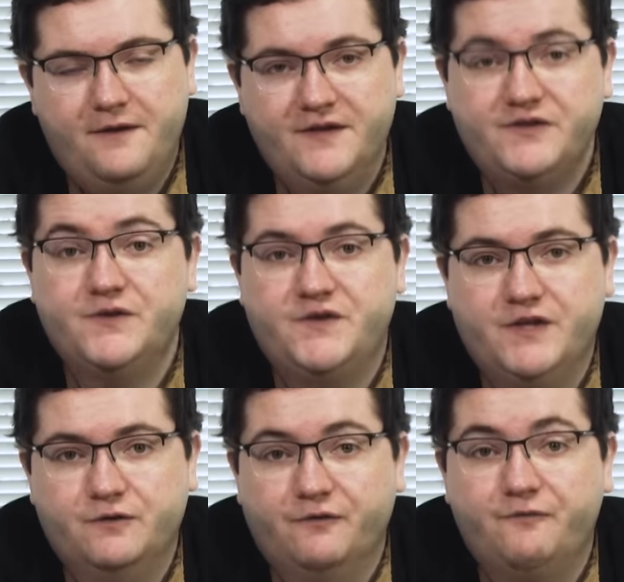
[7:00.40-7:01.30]
This could
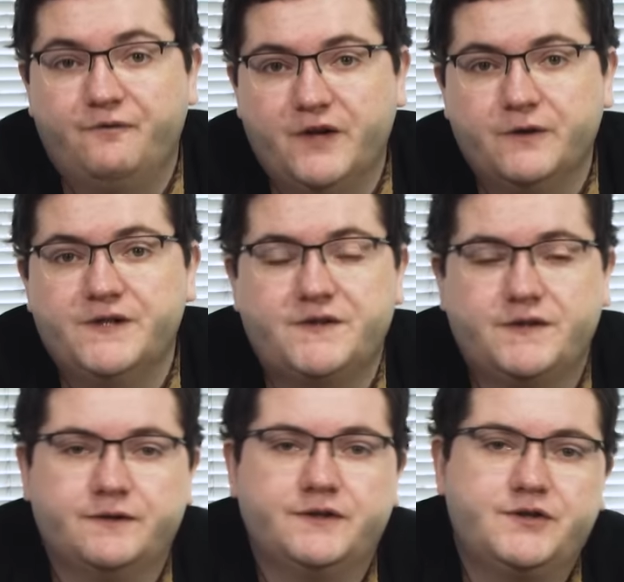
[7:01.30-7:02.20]
signal a very
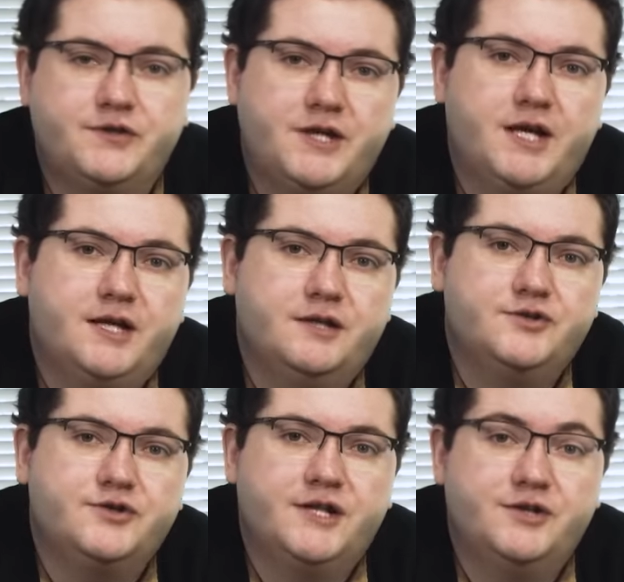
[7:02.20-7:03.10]
serious
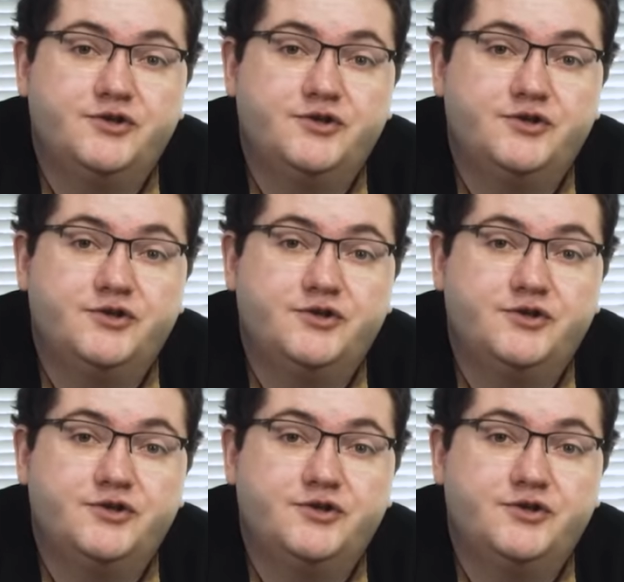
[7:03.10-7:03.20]
change in